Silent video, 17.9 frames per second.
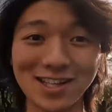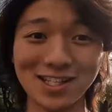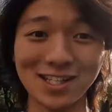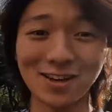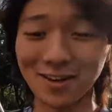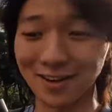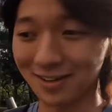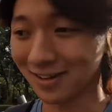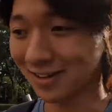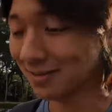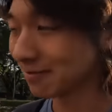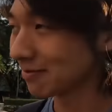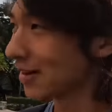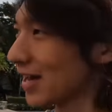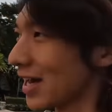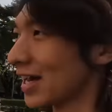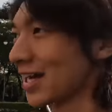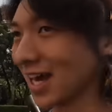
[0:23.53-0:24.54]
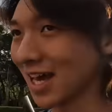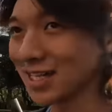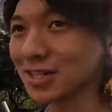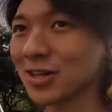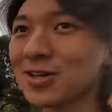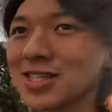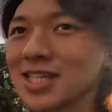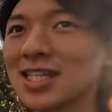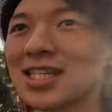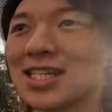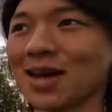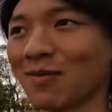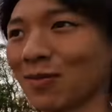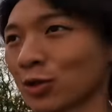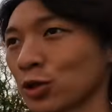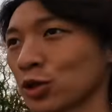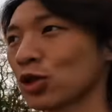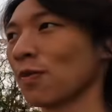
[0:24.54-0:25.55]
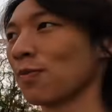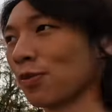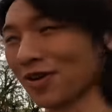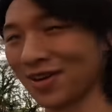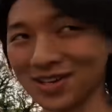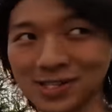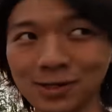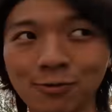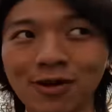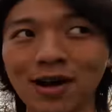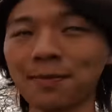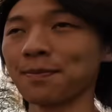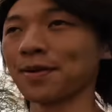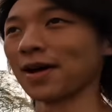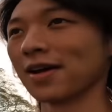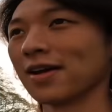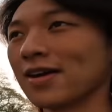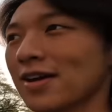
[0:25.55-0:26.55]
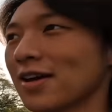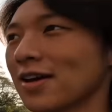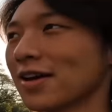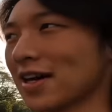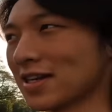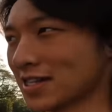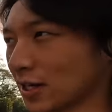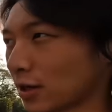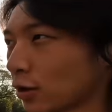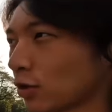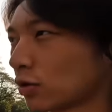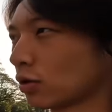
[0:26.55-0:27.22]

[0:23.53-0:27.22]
is called Quezon City. I'm not too sure I'm pronouncing it right, but is it